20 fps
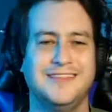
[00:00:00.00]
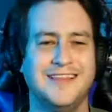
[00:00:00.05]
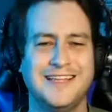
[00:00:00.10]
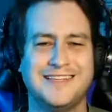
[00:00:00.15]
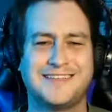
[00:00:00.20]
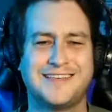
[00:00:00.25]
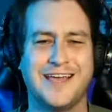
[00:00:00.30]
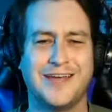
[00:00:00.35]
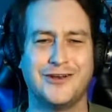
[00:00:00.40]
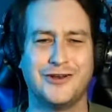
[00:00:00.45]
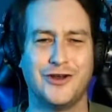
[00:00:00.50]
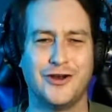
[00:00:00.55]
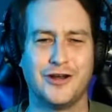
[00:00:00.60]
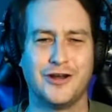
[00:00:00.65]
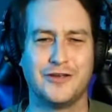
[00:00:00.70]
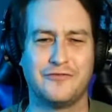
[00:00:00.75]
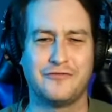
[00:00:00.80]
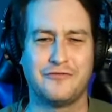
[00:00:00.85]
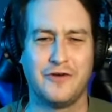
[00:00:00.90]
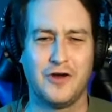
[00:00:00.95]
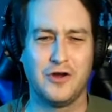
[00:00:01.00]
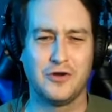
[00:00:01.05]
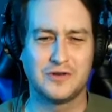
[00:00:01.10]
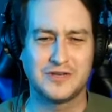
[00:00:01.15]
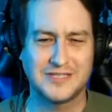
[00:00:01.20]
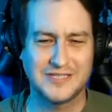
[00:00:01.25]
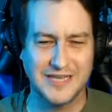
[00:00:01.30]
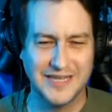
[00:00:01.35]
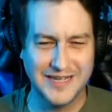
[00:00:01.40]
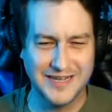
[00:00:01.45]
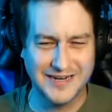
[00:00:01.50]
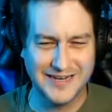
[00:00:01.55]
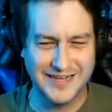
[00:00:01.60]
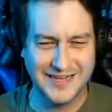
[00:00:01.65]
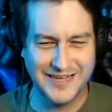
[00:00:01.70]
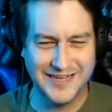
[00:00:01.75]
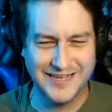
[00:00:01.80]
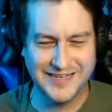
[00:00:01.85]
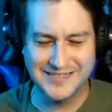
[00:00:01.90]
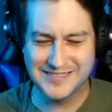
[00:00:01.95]
Let's get nerdy, folks. It
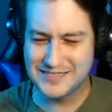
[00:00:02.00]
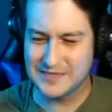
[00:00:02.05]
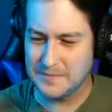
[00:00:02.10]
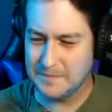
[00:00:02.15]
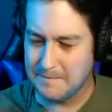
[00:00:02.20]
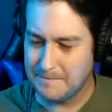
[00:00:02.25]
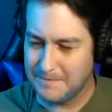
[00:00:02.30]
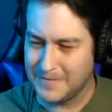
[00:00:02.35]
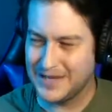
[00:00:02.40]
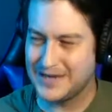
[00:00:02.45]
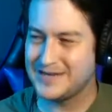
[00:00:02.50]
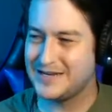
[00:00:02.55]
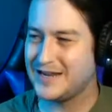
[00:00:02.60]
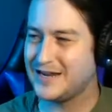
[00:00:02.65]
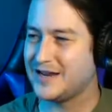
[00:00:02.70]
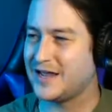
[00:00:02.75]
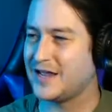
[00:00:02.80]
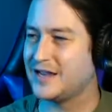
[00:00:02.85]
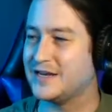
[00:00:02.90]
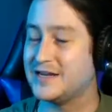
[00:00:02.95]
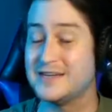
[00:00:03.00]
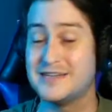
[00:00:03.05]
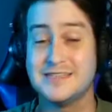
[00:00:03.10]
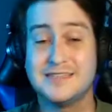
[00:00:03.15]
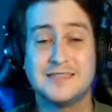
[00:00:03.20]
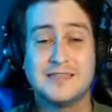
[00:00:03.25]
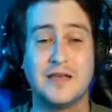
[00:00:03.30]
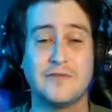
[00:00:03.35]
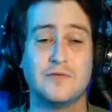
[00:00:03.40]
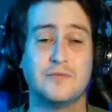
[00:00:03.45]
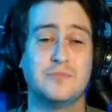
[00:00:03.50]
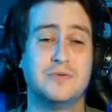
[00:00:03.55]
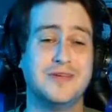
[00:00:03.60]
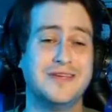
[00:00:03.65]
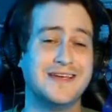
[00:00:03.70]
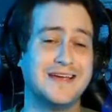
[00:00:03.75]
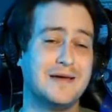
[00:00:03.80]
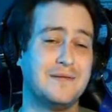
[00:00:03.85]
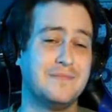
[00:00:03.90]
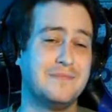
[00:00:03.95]
is Monday night. It is 7
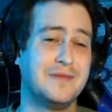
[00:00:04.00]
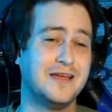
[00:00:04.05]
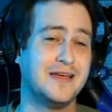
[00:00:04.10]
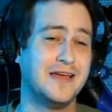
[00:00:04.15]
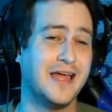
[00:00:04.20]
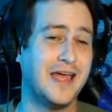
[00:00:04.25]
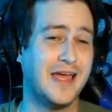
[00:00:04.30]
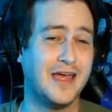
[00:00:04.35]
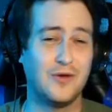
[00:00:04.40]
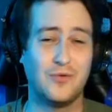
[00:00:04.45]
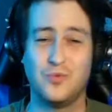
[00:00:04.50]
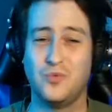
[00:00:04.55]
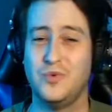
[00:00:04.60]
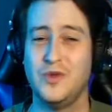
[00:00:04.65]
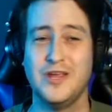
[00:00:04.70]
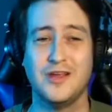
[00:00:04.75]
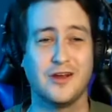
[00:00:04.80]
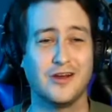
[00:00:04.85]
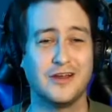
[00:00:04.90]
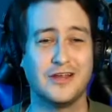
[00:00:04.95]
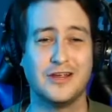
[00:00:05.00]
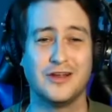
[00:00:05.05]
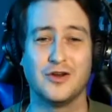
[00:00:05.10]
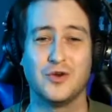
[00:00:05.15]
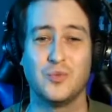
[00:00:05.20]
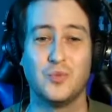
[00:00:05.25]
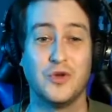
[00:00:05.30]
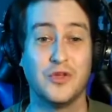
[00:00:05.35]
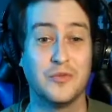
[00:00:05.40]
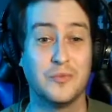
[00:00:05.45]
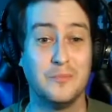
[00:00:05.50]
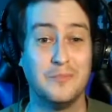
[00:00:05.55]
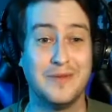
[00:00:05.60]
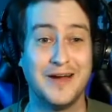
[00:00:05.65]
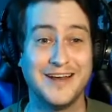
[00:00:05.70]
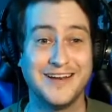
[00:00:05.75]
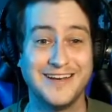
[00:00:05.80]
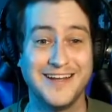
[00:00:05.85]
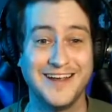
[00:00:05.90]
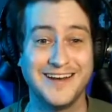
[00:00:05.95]
p.m. and we are here with
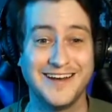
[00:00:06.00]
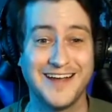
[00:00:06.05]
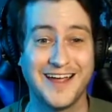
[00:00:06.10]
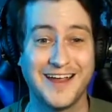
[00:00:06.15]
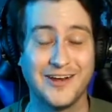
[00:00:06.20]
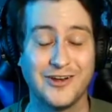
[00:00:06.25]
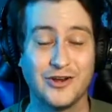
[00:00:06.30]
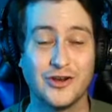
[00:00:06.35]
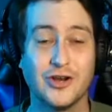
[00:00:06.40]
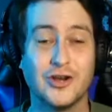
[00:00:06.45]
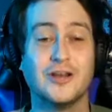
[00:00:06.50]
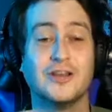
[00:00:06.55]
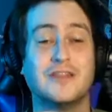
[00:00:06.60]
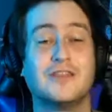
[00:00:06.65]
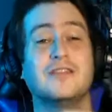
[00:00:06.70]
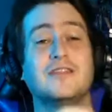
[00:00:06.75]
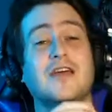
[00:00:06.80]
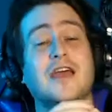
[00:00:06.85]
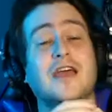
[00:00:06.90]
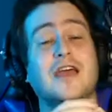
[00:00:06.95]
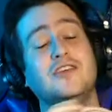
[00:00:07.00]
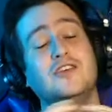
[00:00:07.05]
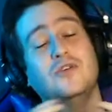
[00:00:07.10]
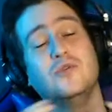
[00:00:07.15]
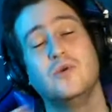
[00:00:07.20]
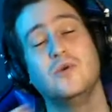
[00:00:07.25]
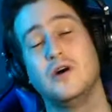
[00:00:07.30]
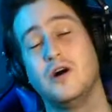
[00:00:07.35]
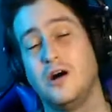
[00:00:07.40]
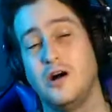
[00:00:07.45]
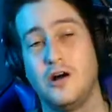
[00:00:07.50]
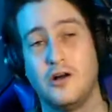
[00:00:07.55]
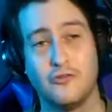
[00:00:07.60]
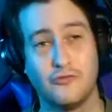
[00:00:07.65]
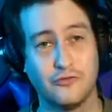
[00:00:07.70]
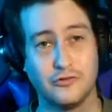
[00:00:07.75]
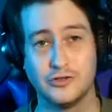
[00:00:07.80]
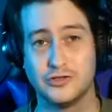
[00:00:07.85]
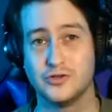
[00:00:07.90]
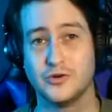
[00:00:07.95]
Monday Night Nerd. Thank you all
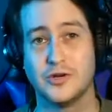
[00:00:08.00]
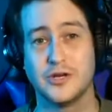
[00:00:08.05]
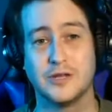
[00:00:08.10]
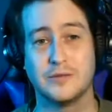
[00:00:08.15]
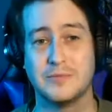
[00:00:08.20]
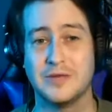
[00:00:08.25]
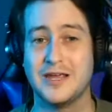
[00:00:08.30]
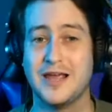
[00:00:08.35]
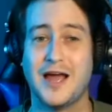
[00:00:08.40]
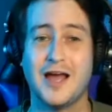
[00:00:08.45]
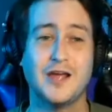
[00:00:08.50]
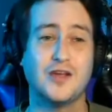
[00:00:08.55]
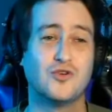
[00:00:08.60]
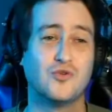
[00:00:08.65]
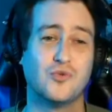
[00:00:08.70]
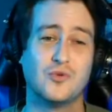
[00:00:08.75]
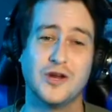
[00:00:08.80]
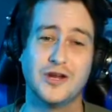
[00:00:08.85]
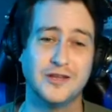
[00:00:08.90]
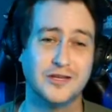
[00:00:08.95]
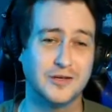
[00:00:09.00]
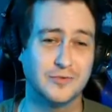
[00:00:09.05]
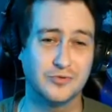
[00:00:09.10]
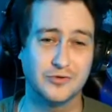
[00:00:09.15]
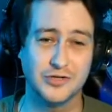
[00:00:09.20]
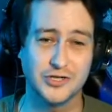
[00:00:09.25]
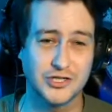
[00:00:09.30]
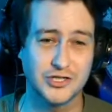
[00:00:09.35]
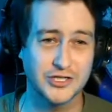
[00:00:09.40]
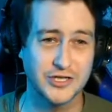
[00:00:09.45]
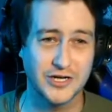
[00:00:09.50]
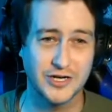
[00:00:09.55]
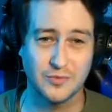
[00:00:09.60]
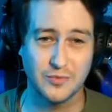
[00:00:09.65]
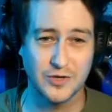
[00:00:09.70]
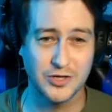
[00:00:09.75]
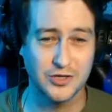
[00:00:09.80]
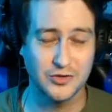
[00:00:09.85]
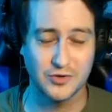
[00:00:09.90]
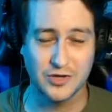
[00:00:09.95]
for joining me. I greatly appreciate
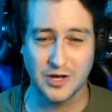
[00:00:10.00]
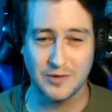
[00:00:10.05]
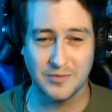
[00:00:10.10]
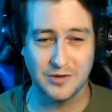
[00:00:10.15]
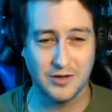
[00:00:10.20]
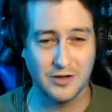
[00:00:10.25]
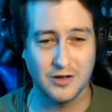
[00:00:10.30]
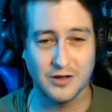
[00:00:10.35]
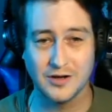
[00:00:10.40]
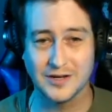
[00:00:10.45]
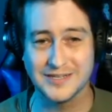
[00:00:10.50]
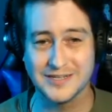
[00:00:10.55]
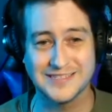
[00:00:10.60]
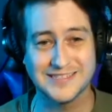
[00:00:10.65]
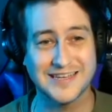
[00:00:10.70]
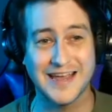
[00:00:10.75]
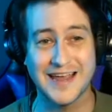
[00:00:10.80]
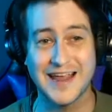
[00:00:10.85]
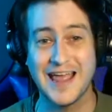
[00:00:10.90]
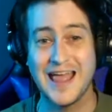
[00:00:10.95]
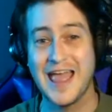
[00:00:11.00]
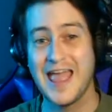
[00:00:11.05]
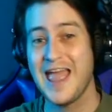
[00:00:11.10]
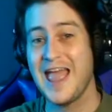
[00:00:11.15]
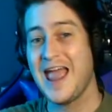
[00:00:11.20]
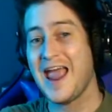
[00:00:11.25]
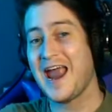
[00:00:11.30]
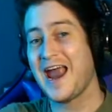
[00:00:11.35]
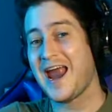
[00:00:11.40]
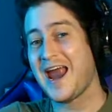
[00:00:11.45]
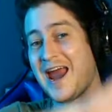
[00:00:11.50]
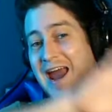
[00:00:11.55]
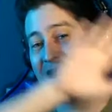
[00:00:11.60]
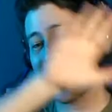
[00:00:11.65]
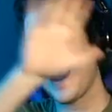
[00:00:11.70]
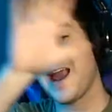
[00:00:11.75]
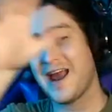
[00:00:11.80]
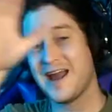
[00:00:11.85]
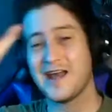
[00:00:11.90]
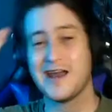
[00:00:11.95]
it when you come along and say,
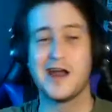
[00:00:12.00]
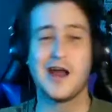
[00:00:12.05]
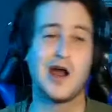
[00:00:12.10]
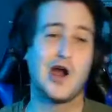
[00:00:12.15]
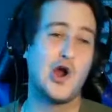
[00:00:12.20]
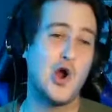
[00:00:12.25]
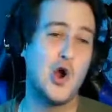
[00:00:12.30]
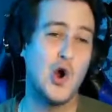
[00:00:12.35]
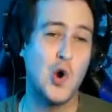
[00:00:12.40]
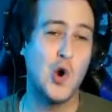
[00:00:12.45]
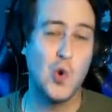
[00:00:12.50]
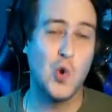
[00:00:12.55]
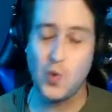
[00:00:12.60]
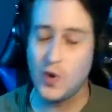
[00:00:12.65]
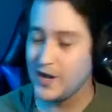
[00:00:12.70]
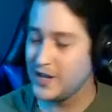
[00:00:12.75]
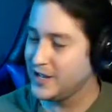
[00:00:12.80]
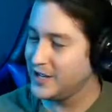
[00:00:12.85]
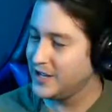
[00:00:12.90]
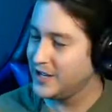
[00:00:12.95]
howdy ho.